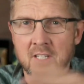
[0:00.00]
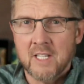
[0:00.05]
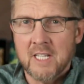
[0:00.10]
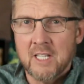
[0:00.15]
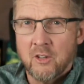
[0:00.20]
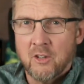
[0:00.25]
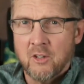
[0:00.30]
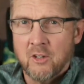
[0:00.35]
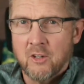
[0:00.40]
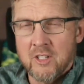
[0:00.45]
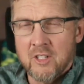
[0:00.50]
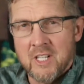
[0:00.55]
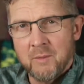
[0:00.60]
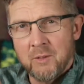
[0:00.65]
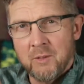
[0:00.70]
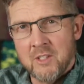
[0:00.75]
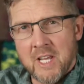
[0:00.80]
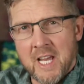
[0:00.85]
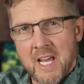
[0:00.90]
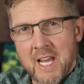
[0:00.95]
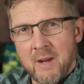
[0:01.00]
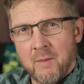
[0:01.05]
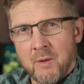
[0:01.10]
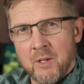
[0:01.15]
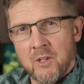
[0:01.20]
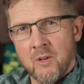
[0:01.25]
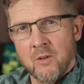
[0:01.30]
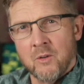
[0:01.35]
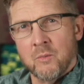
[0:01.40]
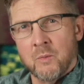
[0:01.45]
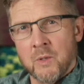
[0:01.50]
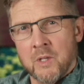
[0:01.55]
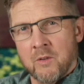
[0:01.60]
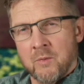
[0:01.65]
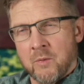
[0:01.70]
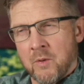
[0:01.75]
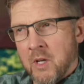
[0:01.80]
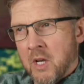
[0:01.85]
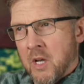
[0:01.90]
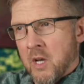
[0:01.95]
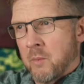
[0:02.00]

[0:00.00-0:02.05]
and Neil Critchley was there with